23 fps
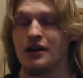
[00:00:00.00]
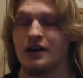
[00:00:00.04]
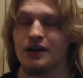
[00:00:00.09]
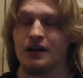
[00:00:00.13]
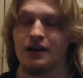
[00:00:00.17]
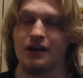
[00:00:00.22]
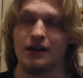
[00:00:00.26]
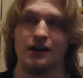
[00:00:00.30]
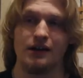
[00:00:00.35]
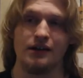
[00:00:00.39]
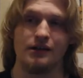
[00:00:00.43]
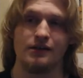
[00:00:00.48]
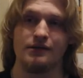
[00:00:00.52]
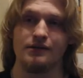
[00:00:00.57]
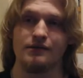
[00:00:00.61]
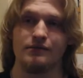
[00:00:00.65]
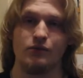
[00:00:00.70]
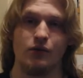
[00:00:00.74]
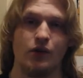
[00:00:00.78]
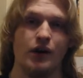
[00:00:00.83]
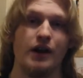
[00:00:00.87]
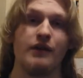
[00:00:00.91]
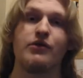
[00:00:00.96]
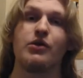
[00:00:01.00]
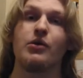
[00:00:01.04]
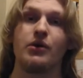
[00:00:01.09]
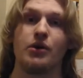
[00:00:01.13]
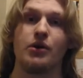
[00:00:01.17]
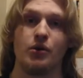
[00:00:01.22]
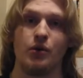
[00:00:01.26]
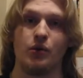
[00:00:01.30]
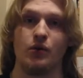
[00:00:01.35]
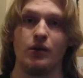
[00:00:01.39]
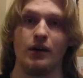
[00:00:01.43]
And whatever you want
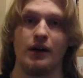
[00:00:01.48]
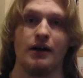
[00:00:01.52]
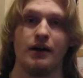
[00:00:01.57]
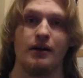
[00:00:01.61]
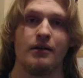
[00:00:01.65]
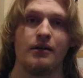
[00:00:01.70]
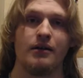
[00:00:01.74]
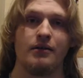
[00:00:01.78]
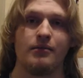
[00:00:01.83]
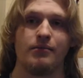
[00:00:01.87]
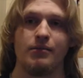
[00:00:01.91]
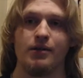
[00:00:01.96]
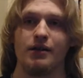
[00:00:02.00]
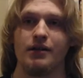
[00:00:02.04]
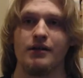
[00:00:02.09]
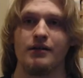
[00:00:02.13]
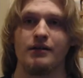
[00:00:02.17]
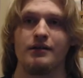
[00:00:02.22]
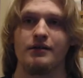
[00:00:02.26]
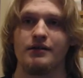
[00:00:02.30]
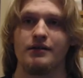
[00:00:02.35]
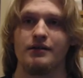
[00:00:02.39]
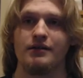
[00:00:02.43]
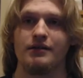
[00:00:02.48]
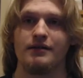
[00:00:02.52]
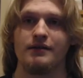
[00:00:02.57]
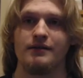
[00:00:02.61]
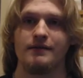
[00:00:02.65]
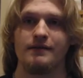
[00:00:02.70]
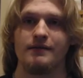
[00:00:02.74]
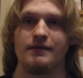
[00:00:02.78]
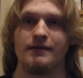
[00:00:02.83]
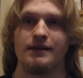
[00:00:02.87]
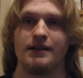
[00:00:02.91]
to call it. But
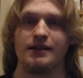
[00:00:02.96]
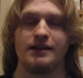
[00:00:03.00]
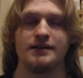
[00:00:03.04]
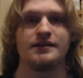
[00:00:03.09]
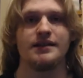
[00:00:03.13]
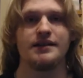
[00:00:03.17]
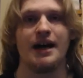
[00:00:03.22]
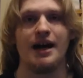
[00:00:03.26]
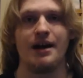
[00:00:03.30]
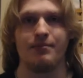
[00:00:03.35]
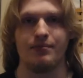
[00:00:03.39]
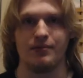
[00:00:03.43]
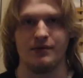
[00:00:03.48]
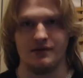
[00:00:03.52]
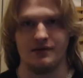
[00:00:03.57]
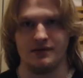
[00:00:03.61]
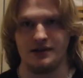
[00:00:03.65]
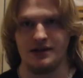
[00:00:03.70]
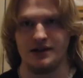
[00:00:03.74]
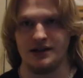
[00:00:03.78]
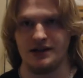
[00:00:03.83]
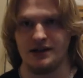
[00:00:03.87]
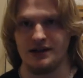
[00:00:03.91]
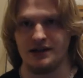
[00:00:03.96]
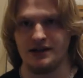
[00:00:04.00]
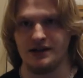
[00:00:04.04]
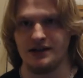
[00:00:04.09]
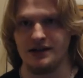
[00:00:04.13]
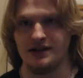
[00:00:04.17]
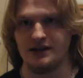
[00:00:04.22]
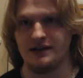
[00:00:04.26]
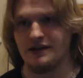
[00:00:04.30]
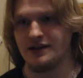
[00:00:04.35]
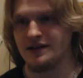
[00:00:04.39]
it doesn't happen.
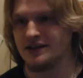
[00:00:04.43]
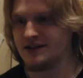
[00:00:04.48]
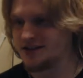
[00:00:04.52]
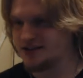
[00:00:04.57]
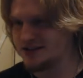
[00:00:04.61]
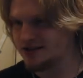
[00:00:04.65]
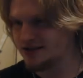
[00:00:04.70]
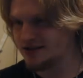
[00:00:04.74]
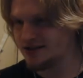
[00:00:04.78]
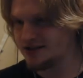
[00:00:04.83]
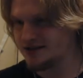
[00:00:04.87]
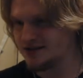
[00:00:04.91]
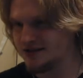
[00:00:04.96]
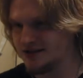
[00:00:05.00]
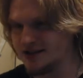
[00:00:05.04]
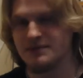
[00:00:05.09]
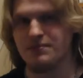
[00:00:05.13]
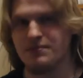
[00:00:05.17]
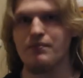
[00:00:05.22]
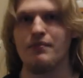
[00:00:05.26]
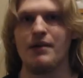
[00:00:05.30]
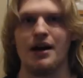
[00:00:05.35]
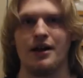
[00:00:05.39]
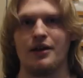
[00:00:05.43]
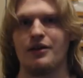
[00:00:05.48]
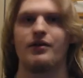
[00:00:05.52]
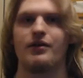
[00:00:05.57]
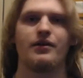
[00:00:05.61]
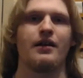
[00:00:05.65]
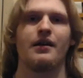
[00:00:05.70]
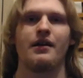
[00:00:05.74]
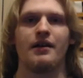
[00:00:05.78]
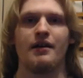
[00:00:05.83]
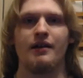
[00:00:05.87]
This myth
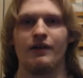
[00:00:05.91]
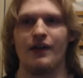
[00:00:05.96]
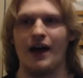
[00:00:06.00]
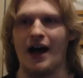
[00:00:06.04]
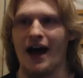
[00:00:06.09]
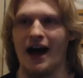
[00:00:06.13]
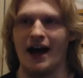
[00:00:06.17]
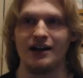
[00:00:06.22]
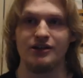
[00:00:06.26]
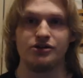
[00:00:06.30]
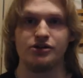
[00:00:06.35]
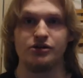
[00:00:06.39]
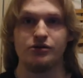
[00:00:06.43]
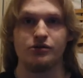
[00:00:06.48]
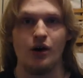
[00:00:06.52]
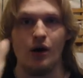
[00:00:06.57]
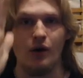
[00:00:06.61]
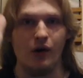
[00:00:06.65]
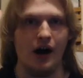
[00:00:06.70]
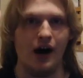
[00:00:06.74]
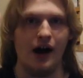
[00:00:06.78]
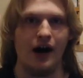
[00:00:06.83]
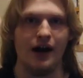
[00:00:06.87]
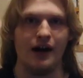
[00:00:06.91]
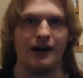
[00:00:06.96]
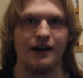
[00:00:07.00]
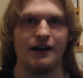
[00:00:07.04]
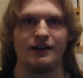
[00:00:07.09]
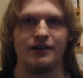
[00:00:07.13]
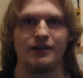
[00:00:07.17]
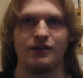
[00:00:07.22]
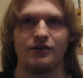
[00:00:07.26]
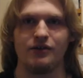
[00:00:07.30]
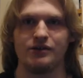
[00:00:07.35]
that as you go higher,
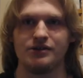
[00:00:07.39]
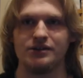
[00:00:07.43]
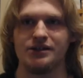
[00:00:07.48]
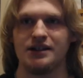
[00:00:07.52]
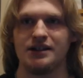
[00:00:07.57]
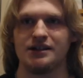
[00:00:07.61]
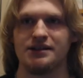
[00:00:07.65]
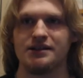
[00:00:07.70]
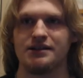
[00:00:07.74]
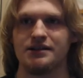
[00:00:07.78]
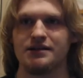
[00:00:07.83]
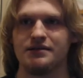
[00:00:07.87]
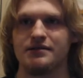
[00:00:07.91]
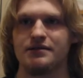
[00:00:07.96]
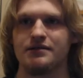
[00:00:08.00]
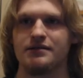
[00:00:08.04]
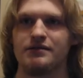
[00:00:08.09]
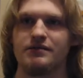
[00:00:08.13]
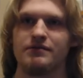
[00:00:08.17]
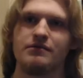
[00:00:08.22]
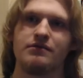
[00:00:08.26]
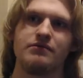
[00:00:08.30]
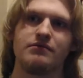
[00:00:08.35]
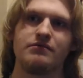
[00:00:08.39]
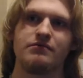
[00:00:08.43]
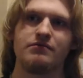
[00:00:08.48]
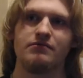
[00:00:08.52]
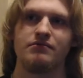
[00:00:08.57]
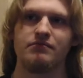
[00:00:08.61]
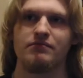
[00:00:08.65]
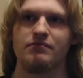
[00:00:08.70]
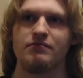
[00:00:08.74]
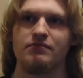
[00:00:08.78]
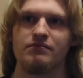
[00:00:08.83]
you're just
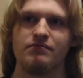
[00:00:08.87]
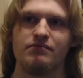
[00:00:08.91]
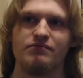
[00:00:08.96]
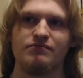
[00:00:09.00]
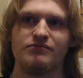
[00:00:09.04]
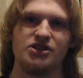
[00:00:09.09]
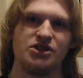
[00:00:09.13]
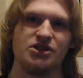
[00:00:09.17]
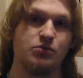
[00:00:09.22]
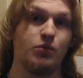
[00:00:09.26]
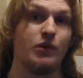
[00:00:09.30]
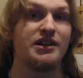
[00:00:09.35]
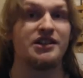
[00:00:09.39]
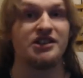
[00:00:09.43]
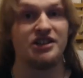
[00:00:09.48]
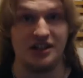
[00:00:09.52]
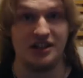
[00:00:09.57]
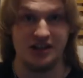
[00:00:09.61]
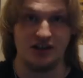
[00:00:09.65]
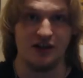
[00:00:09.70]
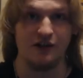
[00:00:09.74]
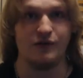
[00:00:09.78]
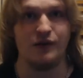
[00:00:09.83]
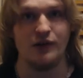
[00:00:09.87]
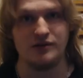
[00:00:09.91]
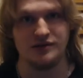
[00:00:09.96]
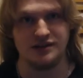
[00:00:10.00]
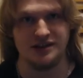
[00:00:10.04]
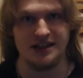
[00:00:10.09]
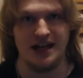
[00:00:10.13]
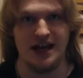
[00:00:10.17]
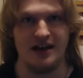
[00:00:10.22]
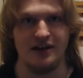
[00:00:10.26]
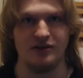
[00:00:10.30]
switching to
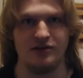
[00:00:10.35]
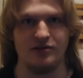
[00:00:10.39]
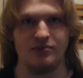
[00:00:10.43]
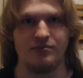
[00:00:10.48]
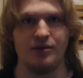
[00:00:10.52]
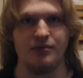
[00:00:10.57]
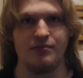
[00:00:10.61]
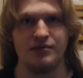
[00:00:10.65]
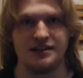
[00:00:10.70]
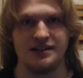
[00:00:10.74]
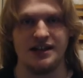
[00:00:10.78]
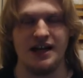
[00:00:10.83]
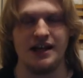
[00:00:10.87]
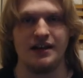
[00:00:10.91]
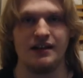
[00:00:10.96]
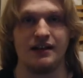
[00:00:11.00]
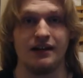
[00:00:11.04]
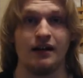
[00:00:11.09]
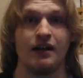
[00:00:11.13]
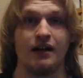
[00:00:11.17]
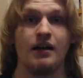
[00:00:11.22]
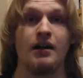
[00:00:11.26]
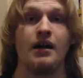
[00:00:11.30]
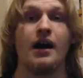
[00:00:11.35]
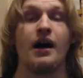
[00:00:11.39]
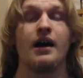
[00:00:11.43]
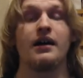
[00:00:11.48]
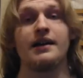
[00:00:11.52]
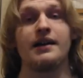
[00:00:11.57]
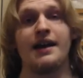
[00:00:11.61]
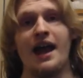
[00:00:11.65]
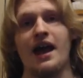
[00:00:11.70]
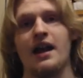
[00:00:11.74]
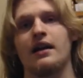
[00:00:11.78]
falsetto, but pretending. And
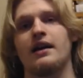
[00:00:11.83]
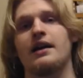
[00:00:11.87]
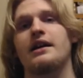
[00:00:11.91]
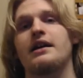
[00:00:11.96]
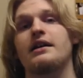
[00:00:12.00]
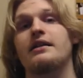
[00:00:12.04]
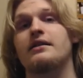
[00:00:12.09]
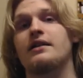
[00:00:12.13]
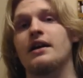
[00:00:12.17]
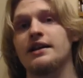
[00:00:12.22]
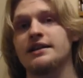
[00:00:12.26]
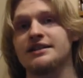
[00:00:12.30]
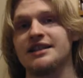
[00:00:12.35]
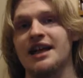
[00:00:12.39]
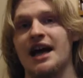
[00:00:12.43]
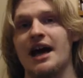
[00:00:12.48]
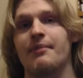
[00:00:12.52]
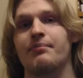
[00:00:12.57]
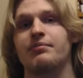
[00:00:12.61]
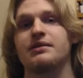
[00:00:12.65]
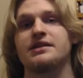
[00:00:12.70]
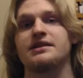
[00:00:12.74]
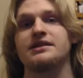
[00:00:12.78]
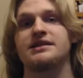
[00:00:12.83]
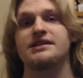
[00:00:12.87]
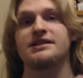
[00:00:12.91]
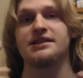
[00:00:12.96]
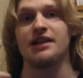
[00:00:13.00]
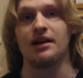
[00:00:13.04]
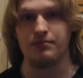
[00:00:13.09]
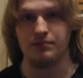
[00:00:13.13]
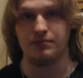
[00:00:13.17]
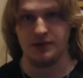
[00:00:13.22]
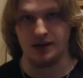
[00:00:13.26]
again, it does happen to
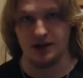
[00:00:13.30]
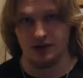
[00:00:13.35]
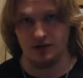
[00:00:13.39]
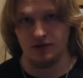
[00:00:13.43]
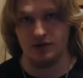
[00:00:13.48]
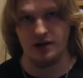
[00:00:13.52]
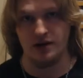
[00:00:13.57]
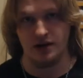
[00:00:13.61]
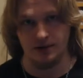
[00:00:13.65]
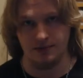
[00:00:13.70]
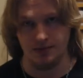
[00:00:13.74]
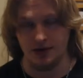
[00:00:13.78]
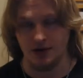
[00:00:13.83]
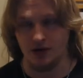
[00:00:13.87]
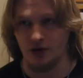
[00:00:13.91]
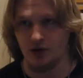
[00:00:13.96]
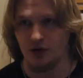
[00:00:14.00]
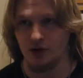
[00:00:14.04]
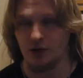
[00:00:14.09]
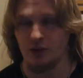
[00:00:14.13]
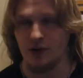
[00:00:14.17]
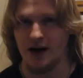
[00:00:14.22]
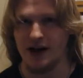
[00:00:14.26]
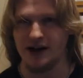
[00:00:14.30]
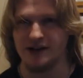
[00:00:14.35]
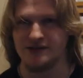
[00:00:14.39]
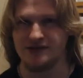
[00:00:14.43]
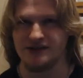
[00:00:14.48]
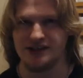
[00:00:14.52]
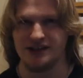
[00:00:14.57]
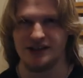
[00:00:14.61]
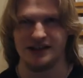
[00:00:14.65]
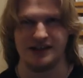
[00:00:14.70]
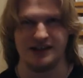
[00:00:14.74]
some degree, but not the way I've
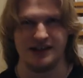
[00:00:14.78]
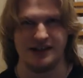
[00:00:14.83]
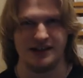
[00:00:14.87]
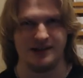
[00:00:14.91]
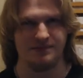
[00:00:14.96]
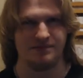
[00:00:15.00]
seen it.